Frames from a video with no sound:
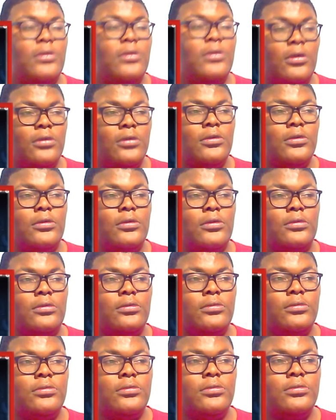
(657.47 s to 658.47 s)
hold on,
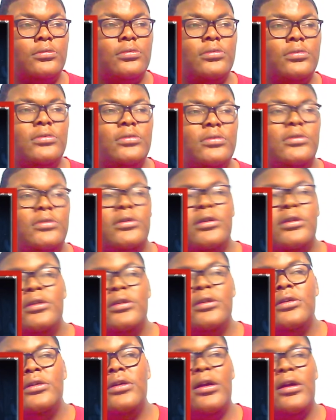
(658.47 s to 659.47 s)

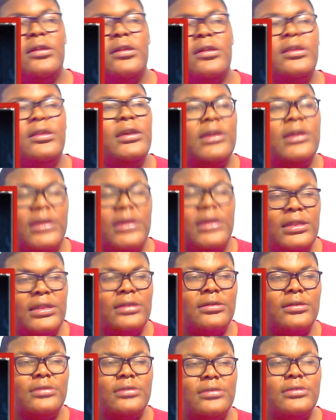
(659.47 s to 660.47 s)
are they
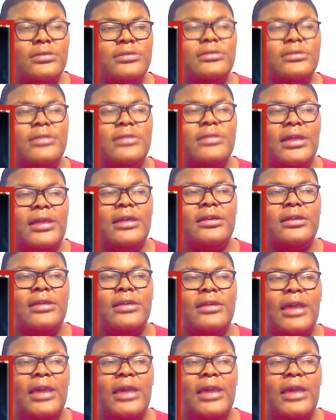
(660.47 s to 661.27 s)
hinting that